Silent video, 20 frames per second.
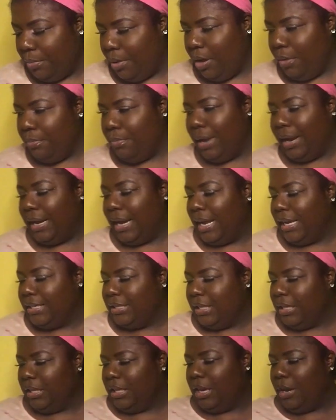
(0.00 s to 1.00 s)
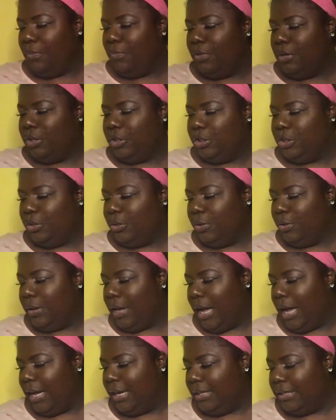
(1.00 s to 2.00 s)
My next thing that I want to show you
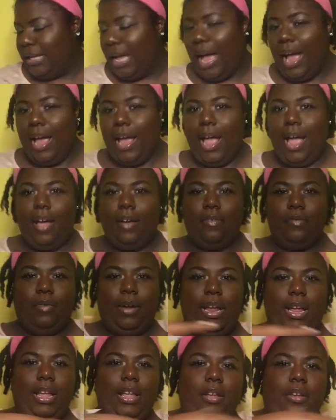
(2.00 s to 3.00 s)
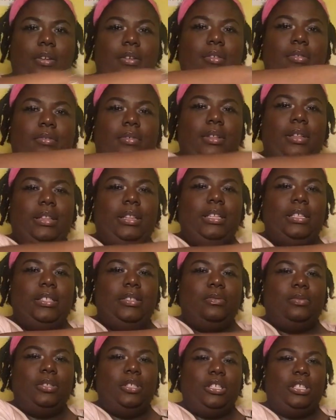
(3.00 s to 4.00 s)
guys, I have right here. This
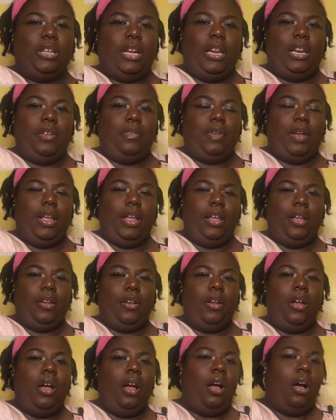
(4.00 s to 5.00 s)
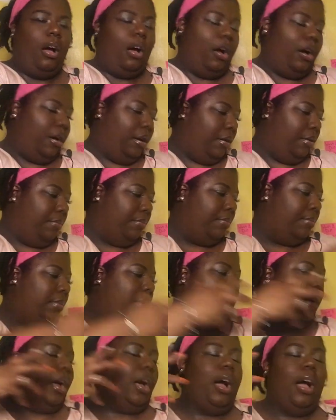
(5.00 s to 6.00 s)
is what's shining right here.
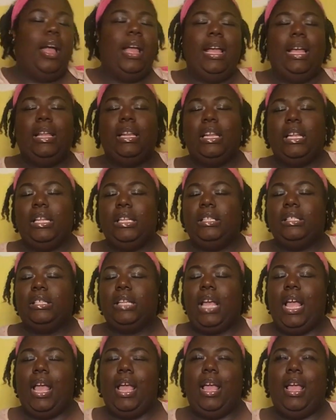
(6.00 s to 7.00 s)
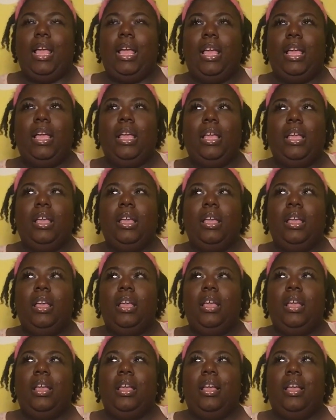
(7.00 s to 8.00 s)
It is a
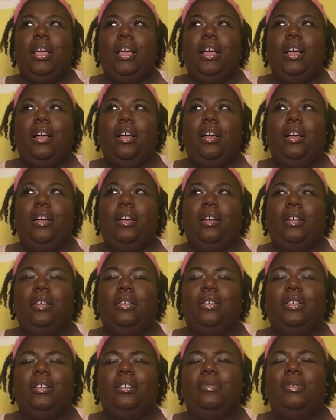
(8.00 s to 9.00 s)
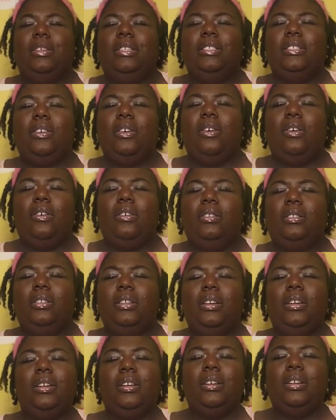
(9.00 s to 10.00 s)
what is it called?
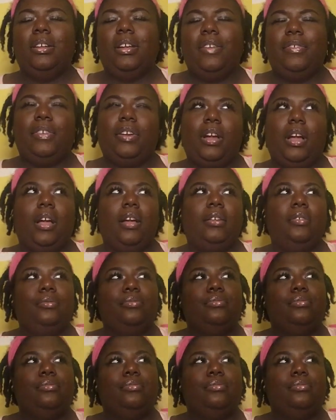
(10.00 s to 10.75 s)
I forgot.